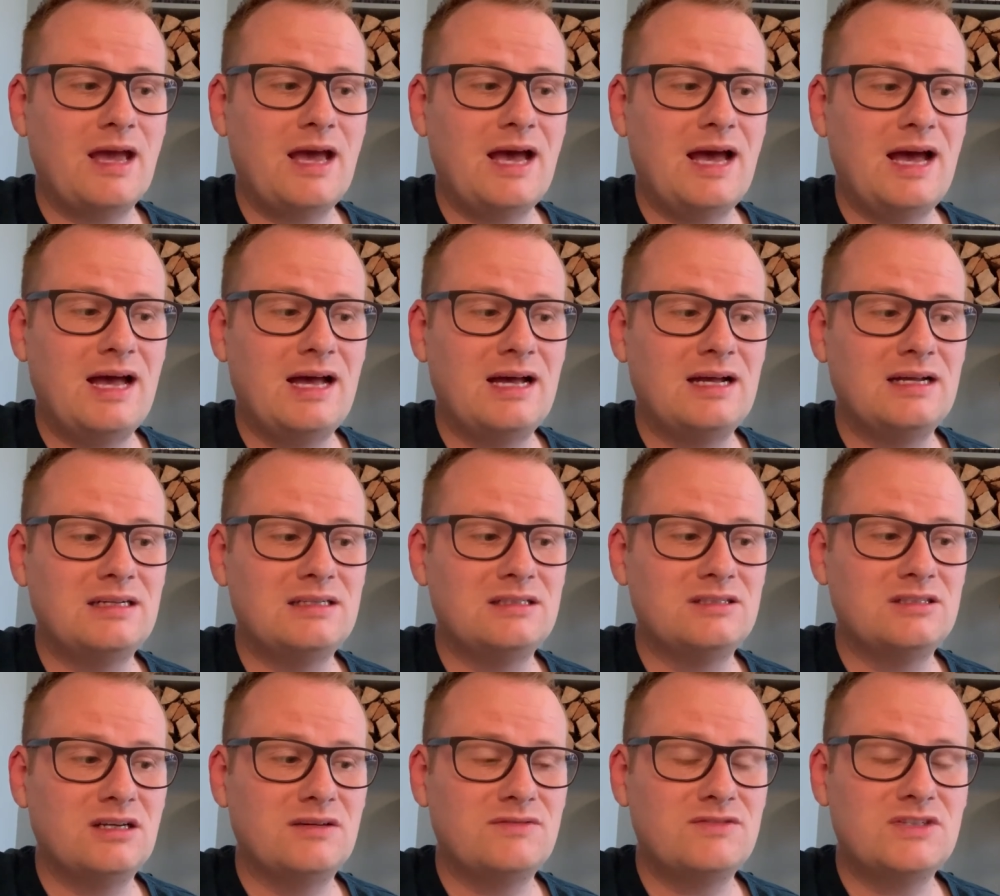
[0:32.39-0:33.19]

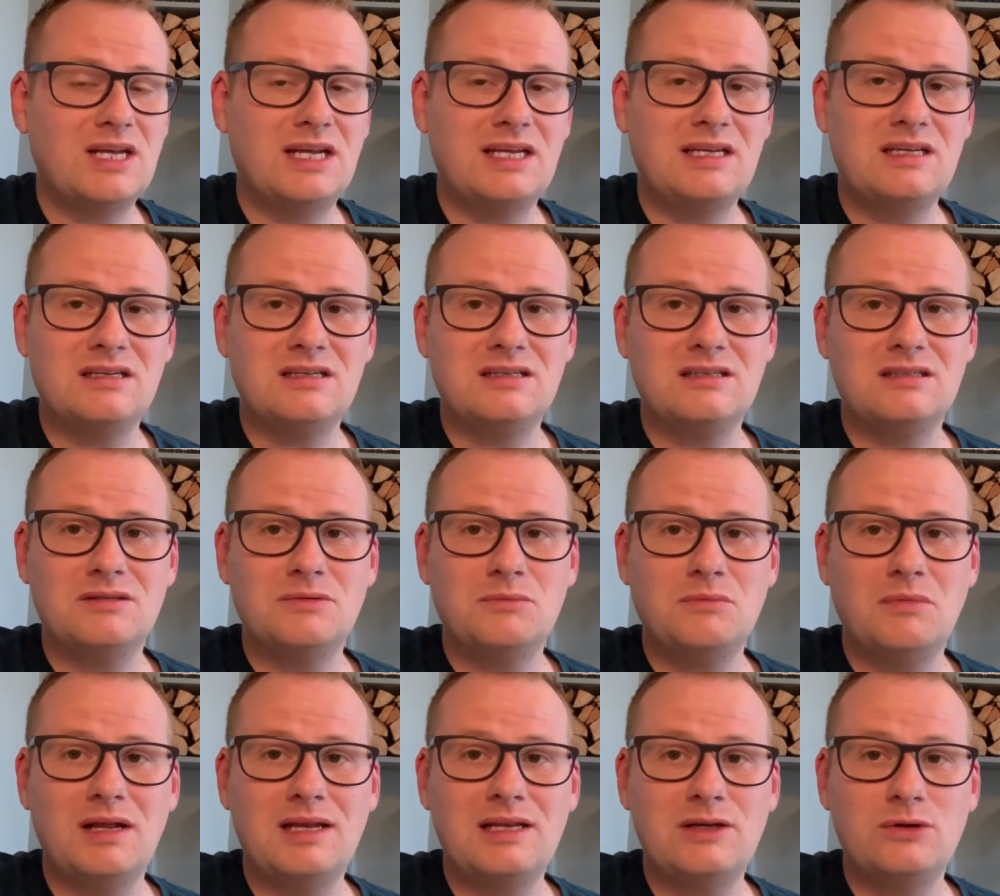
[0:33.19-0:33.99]
And I've taken
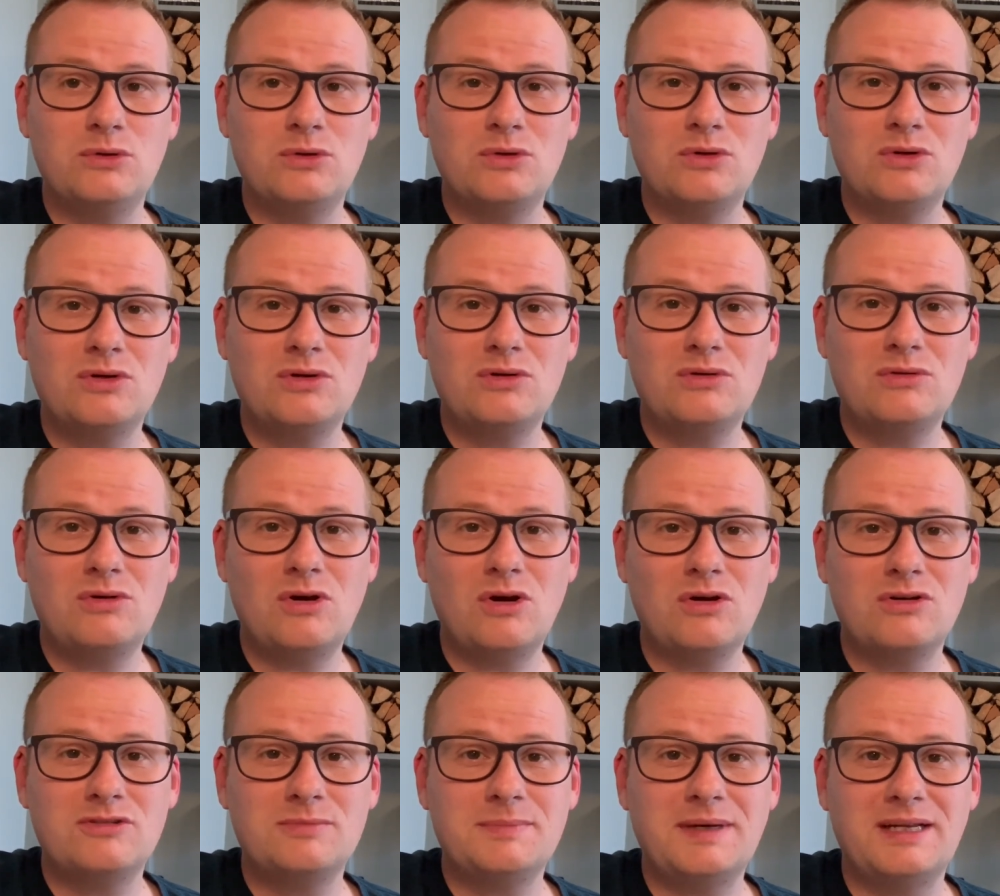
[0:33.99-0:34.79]
my little
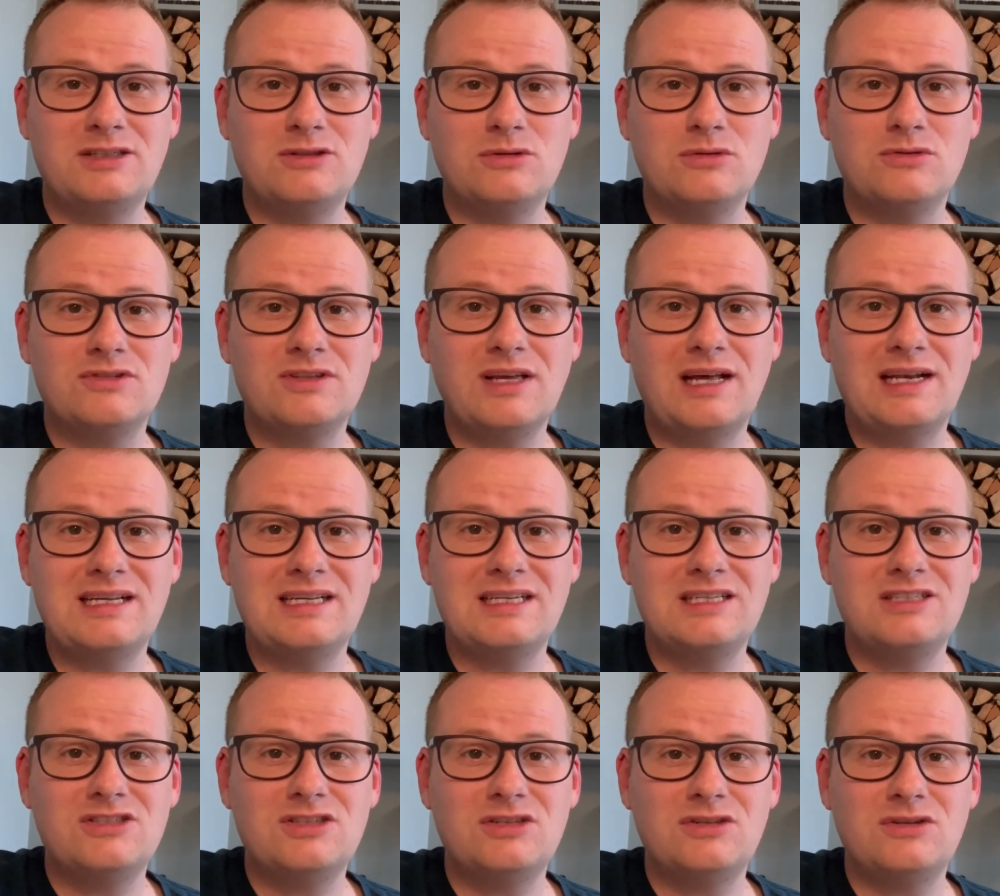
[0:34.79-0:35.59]
Cocker Spaniel
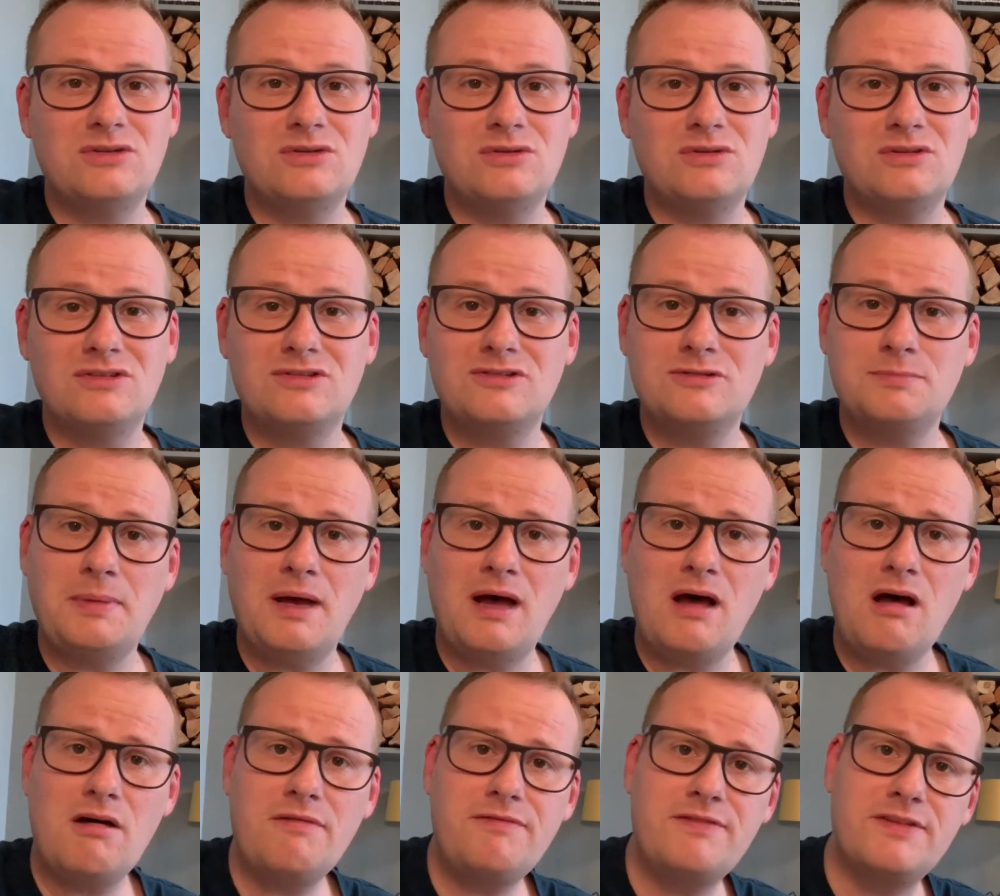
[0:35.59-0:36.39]
Sally to the
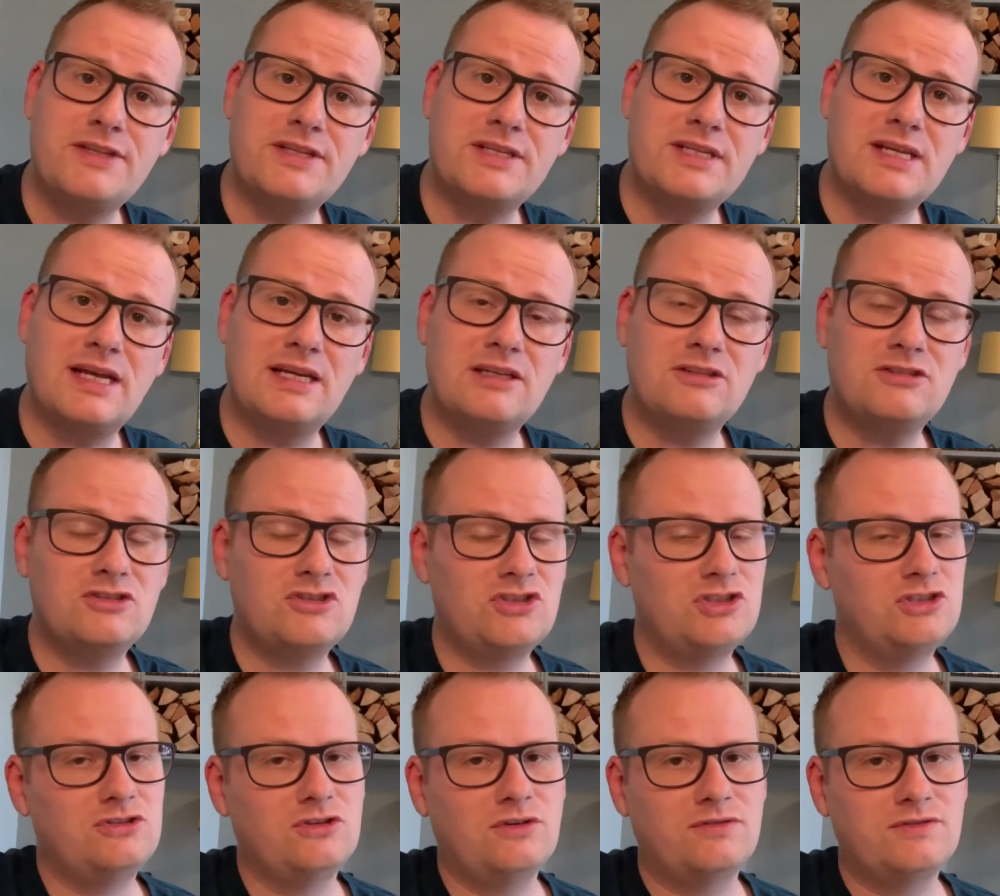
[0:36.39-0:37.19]
spa for the day, so
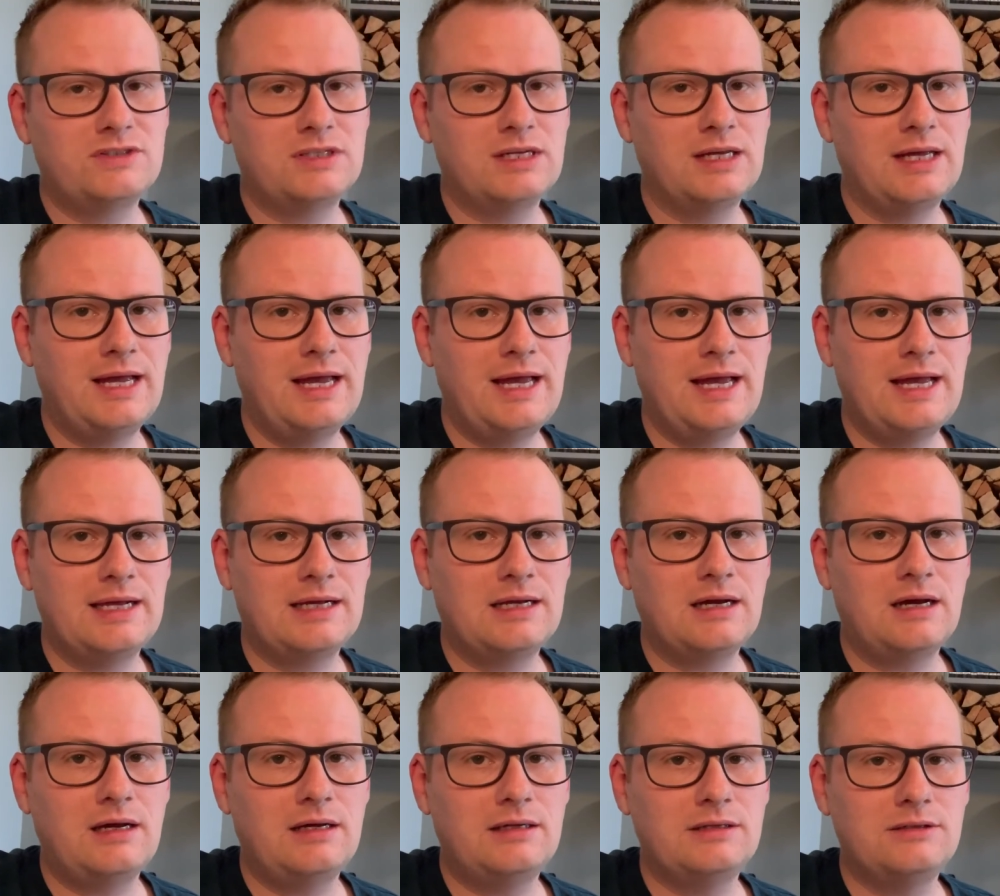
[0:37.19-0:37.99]
she's off to get a
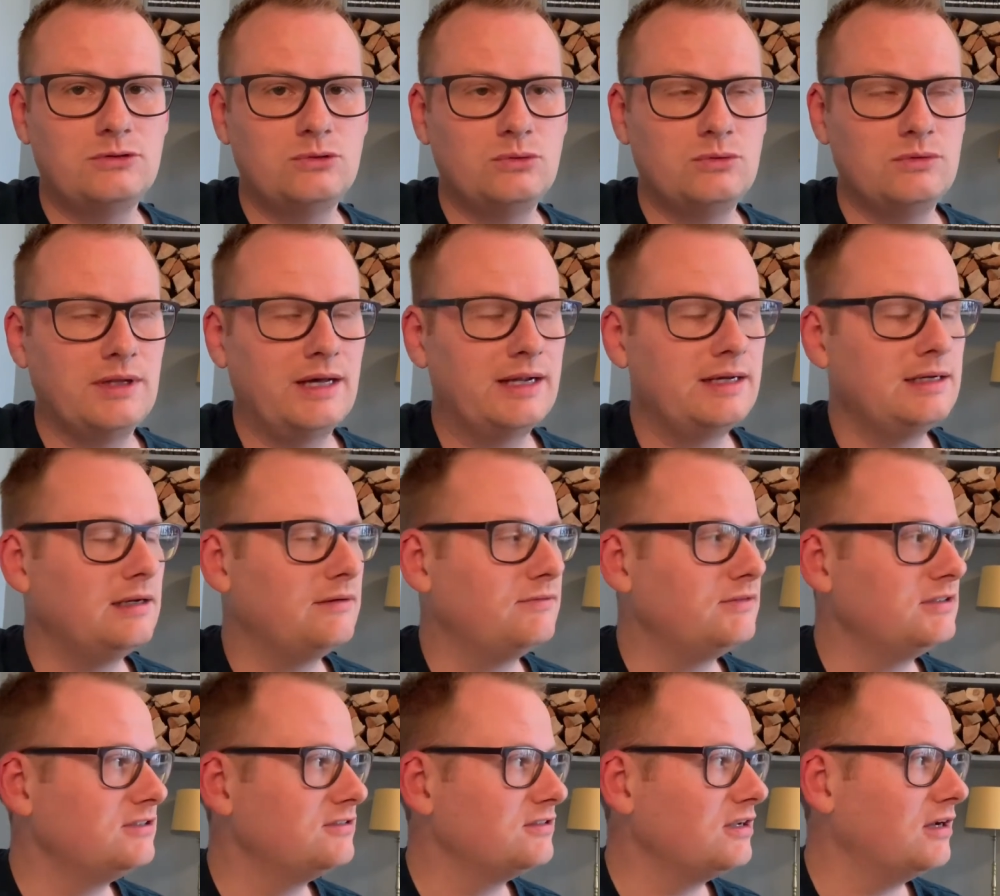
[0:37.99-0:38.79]
haircut and all that
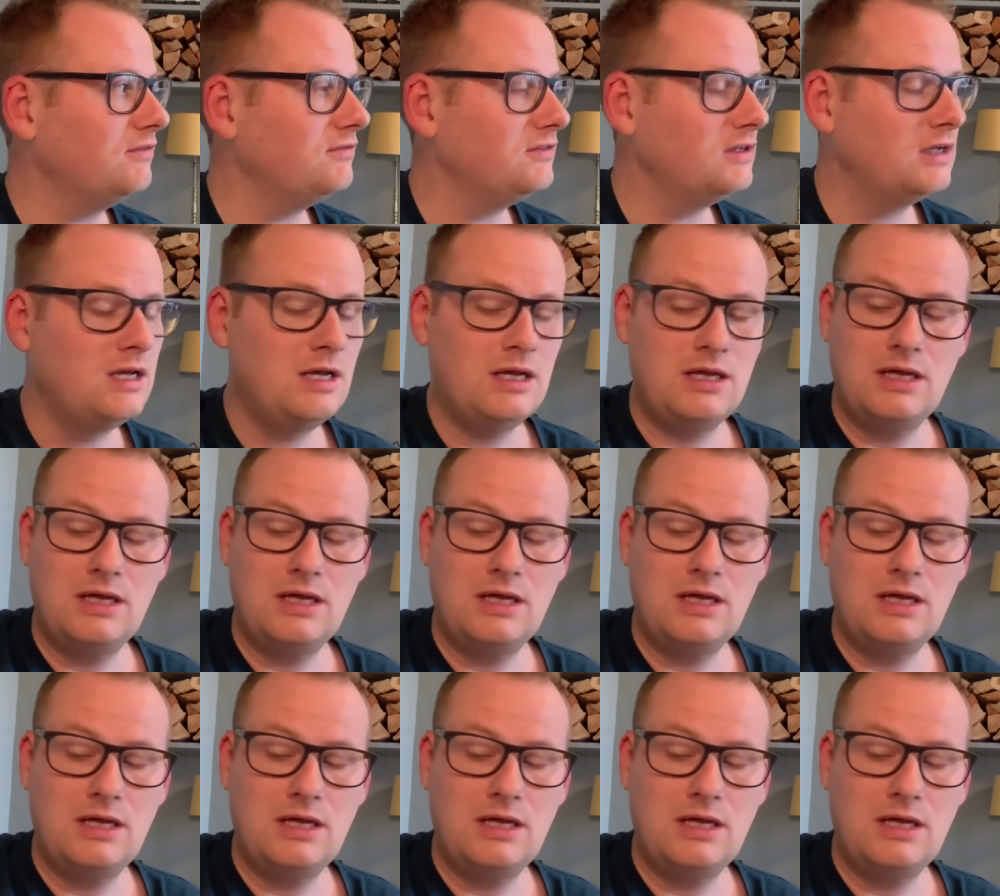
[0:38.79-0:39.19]
lovely stuff.